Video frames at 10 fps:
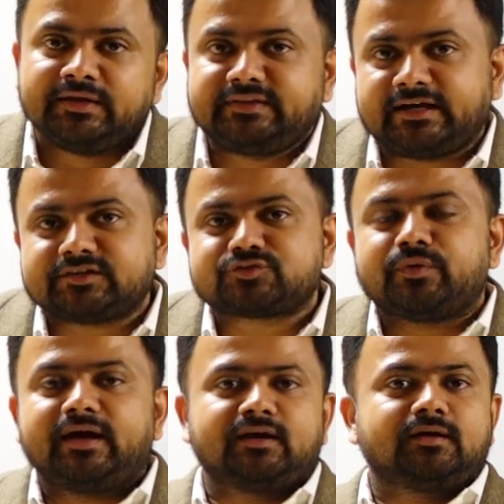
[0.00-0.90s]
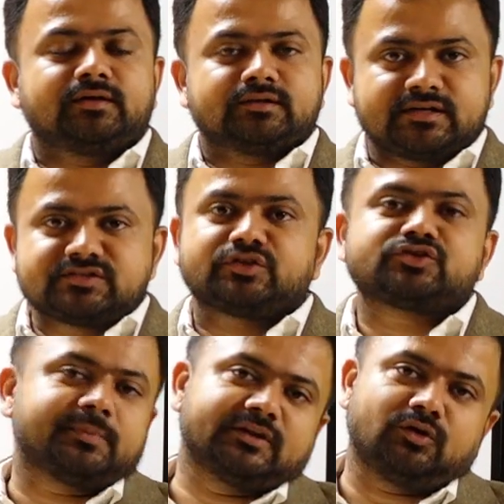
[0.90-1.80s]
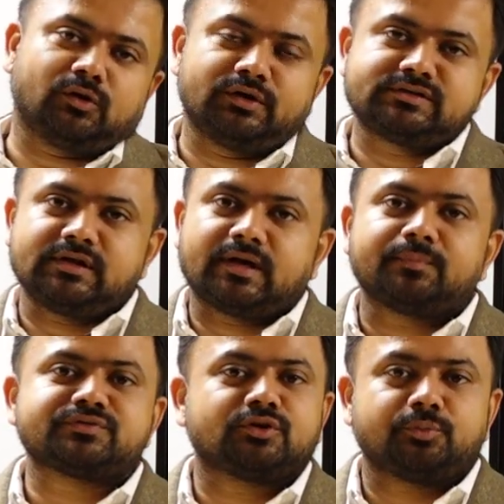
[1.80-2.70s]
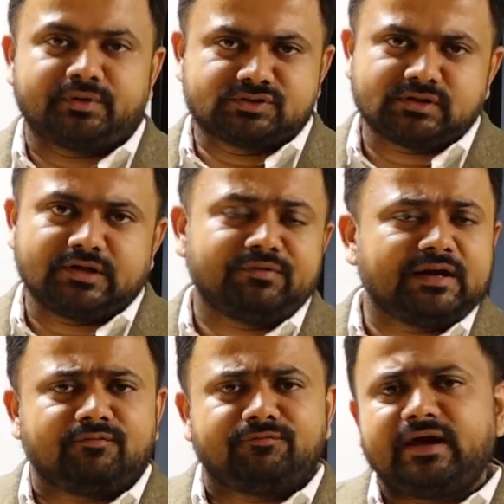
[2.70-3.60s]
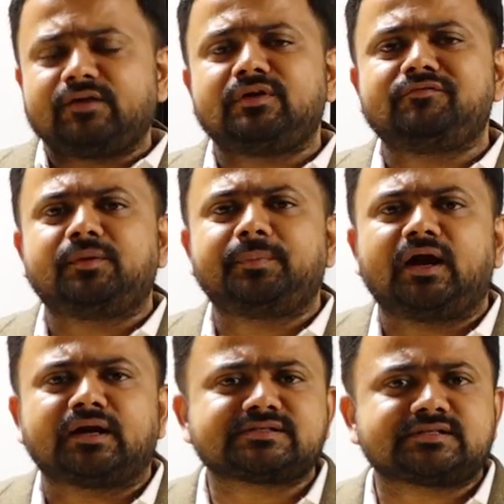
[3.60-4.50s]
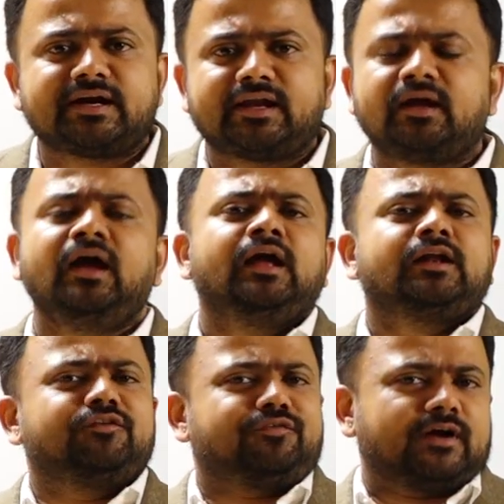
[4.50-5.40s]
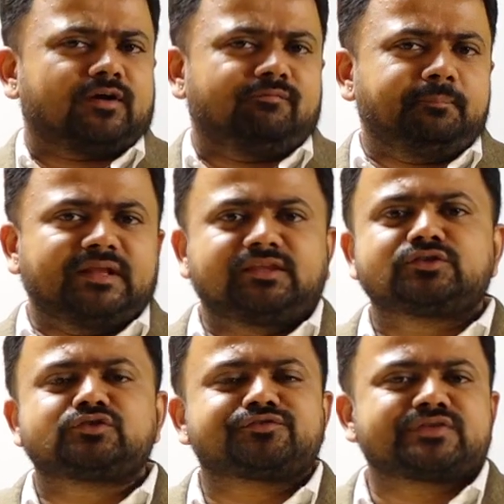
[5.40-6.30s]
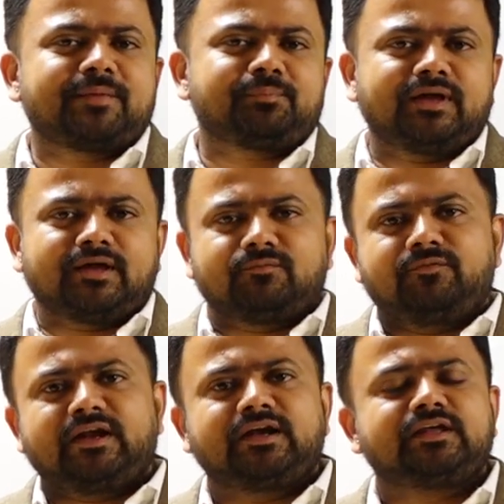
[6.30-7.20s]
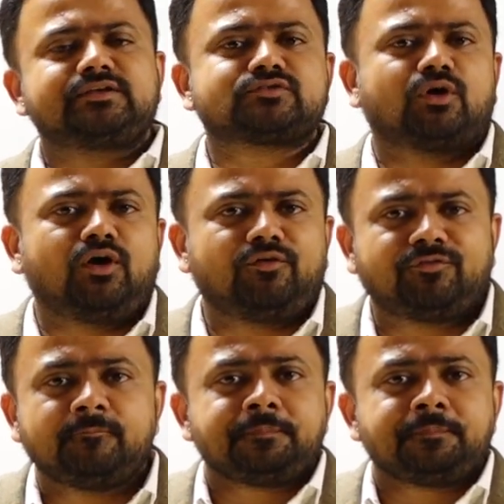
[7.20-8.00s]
That is where research methodology comes into picture, where we will be understanding different methods of sampling, varieties of